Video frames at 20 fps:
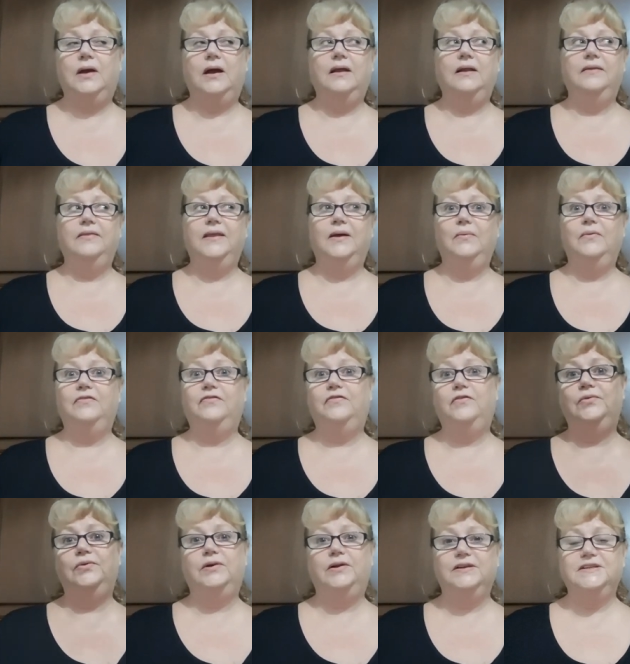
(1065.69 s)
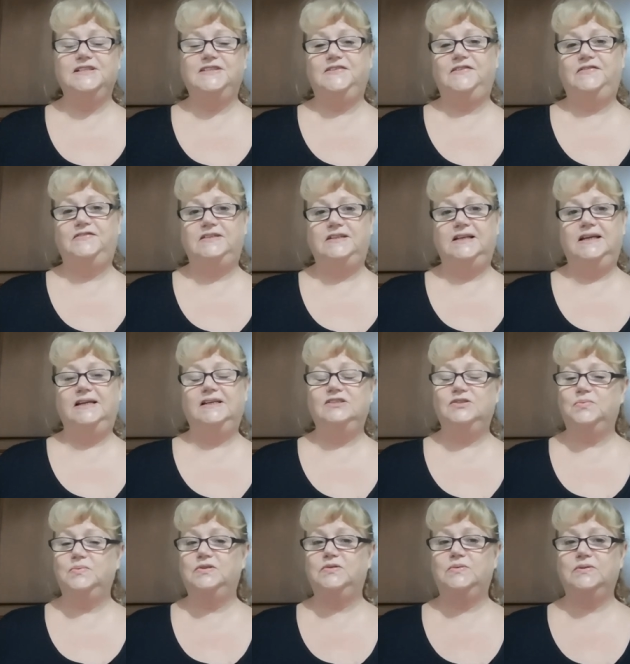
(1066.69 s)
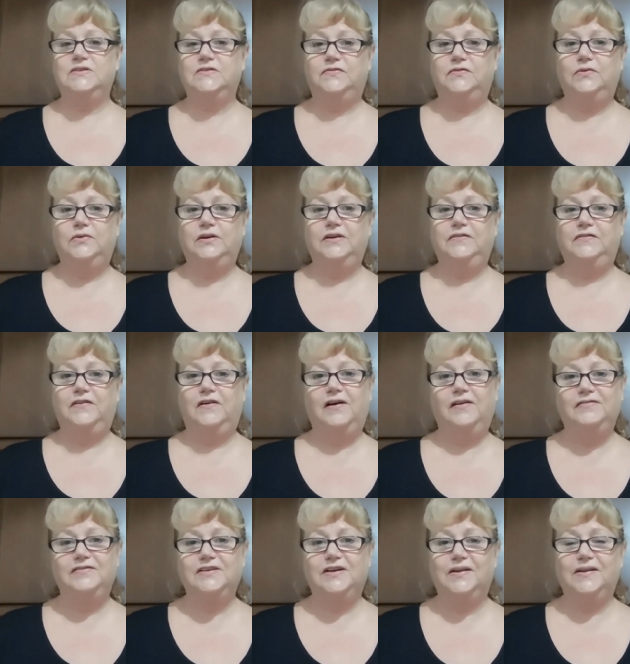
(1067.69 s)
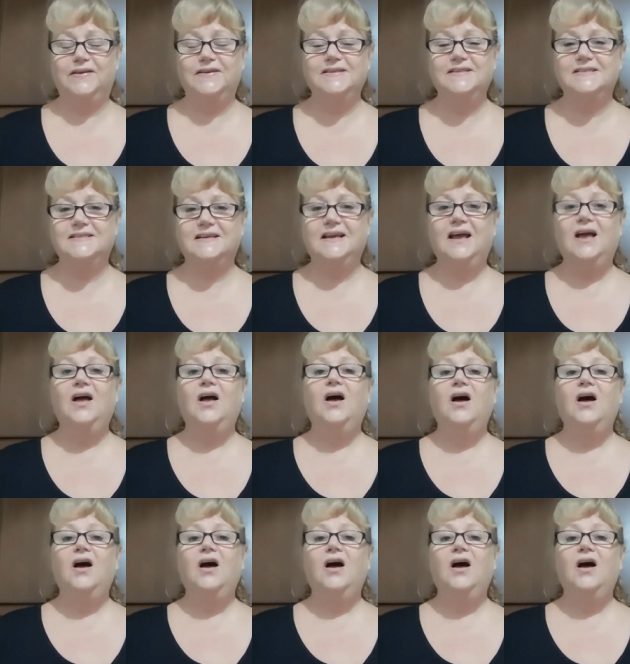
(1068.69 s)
and they were $4.50 each, which was $45.